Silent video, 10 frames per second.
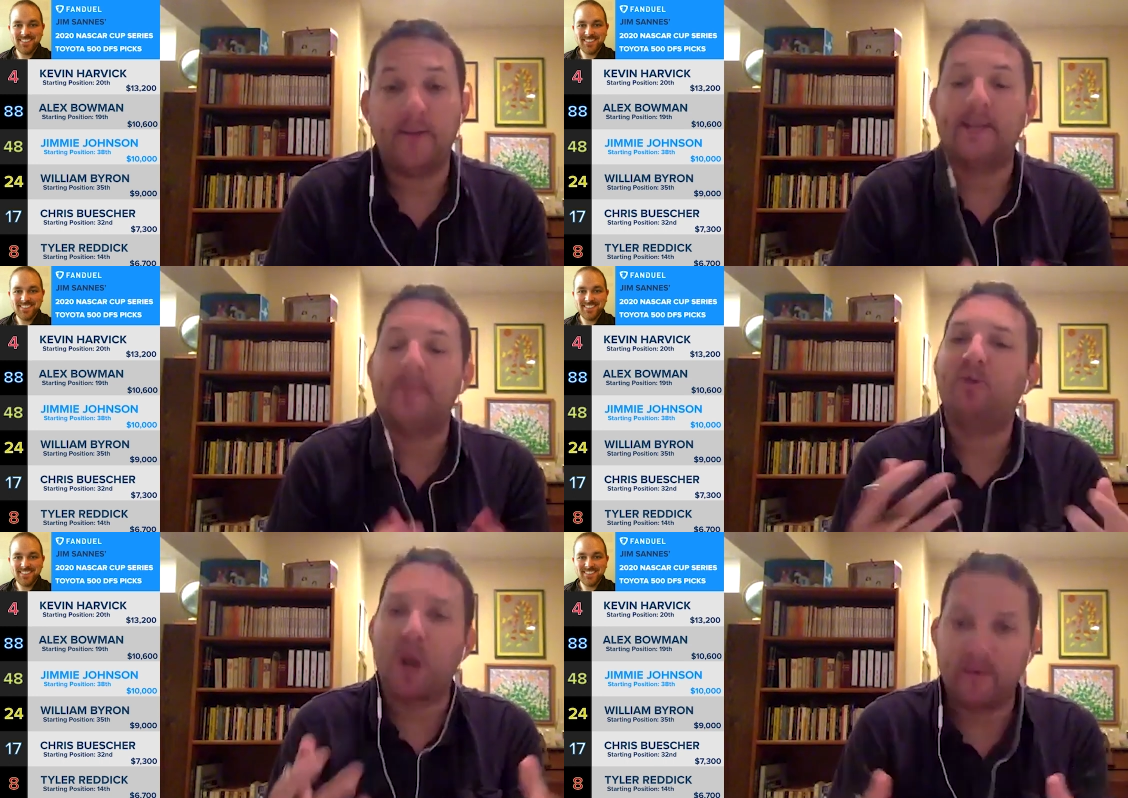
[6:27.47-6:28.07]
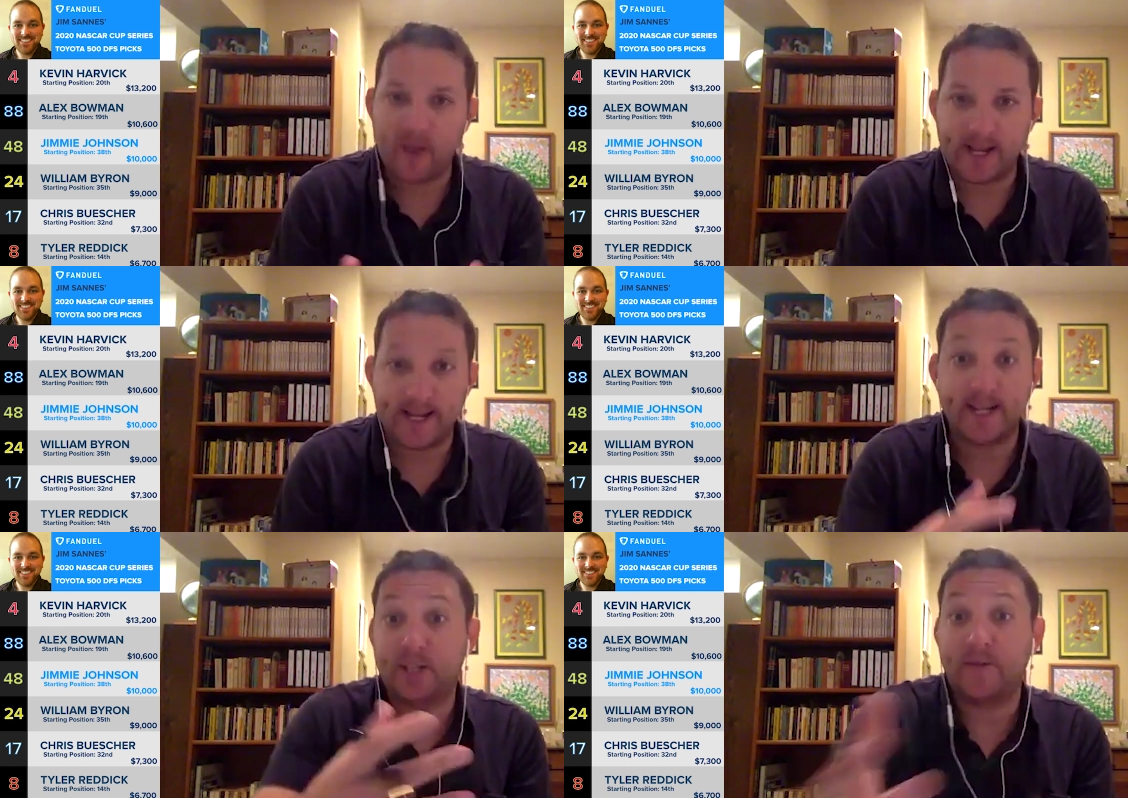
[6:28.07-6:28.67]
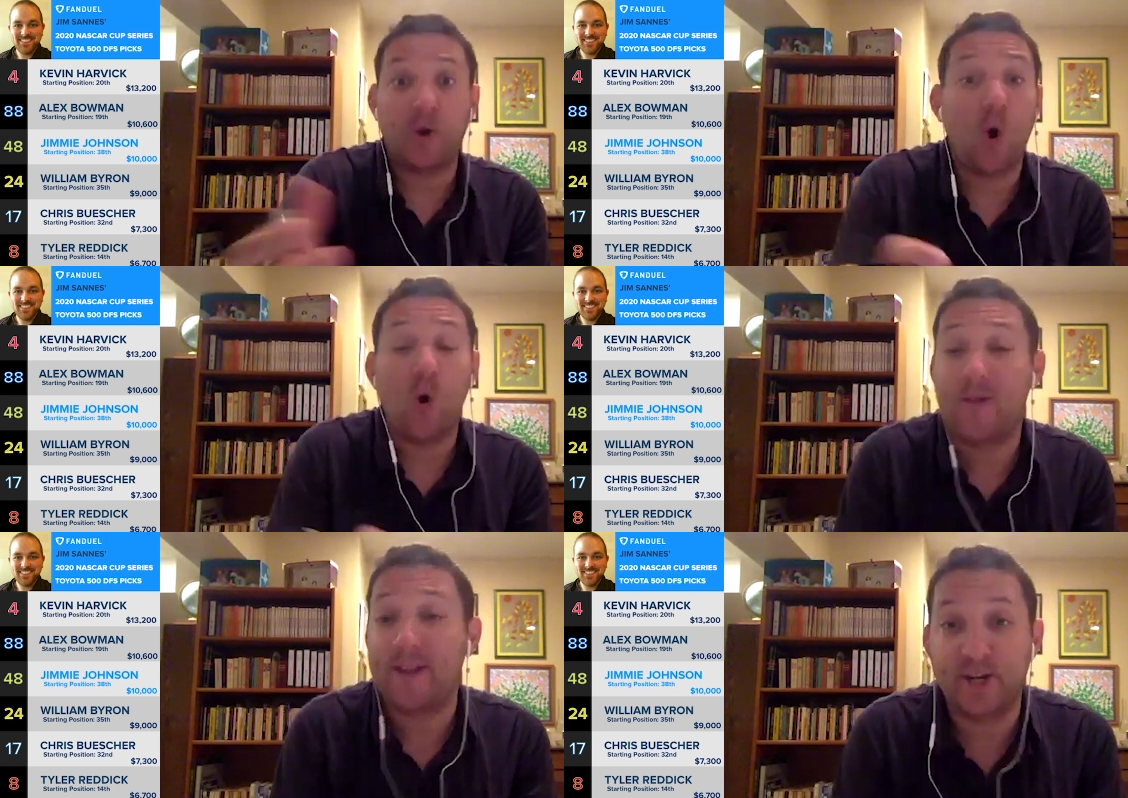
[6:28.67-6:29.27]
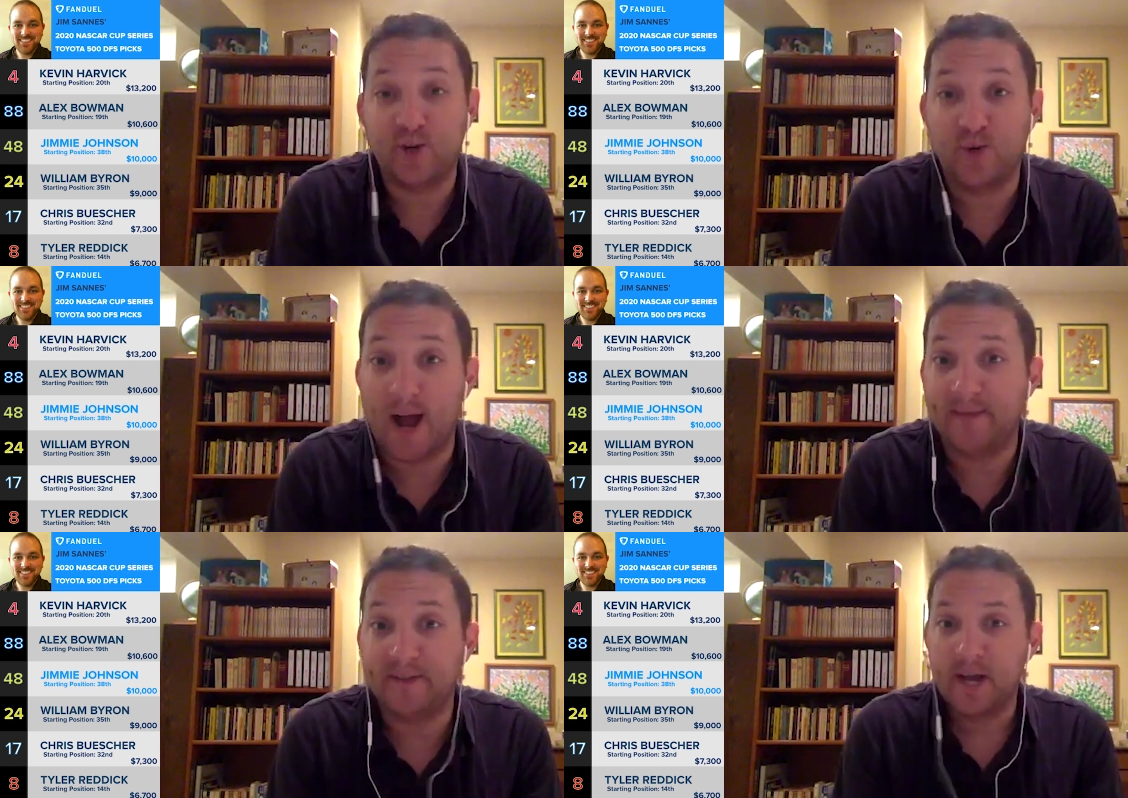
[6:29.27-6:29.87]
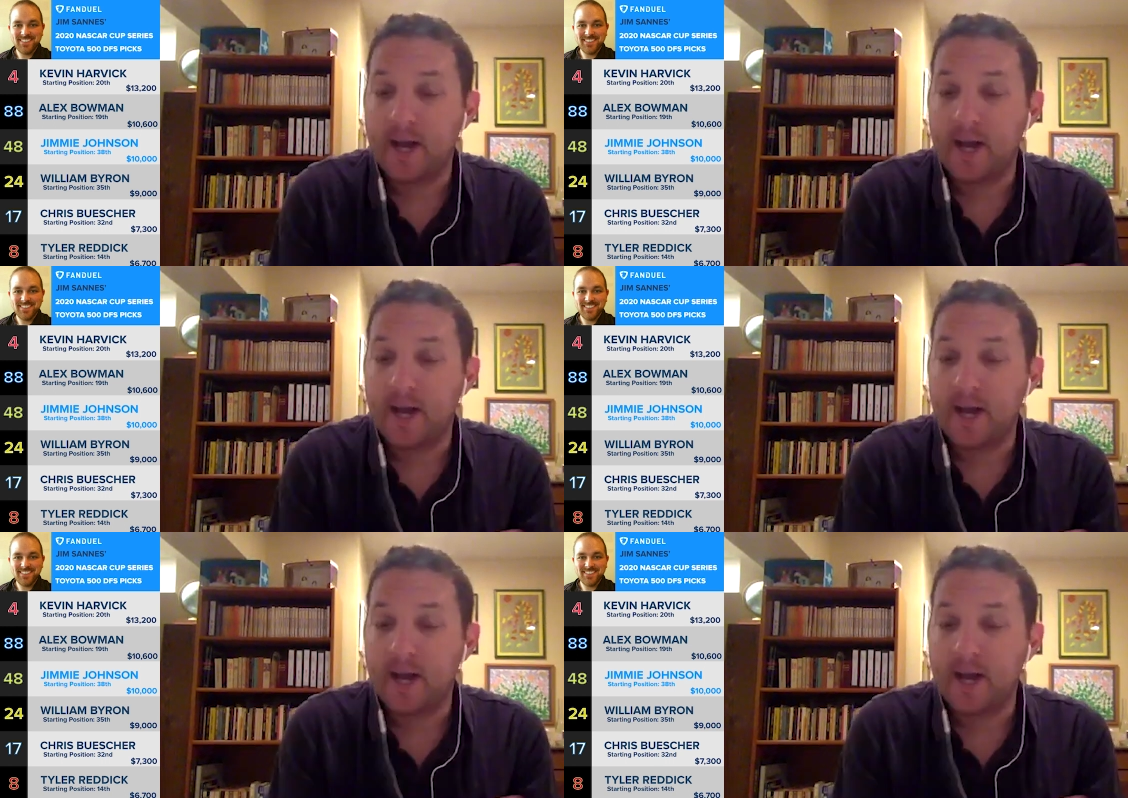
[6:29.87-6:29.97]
Speaker 1: The type of driver that he is, the type of car that he drives,